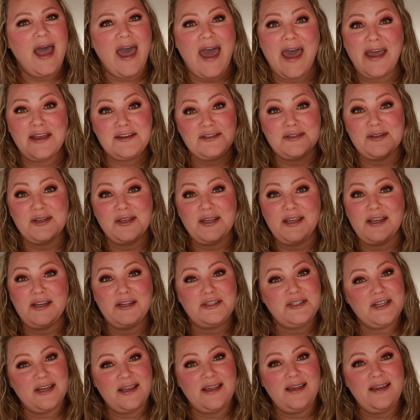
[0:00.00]
Ashley
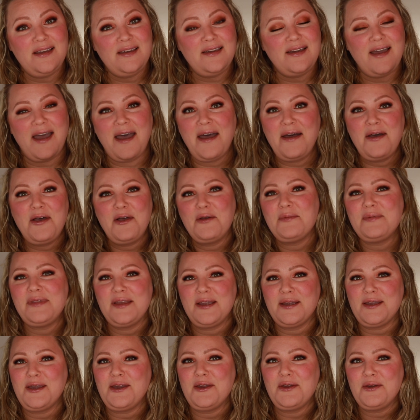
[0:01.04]
G, I hope
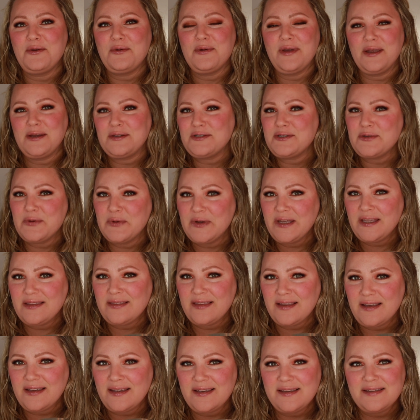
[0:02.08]
that you enjoyed
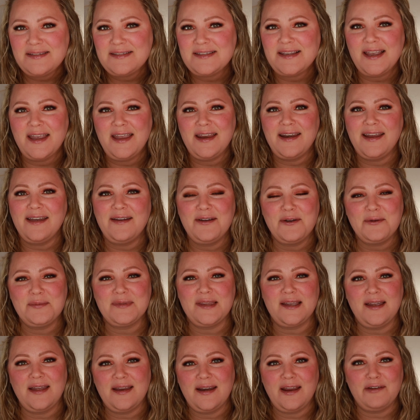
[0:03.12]
this, and I hope
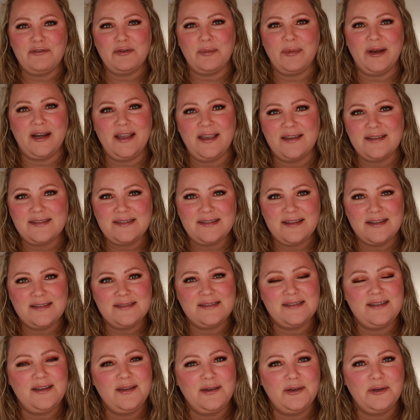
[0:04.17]
that everybody else
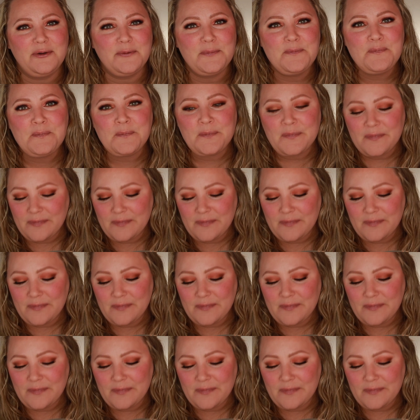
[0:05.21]
does too.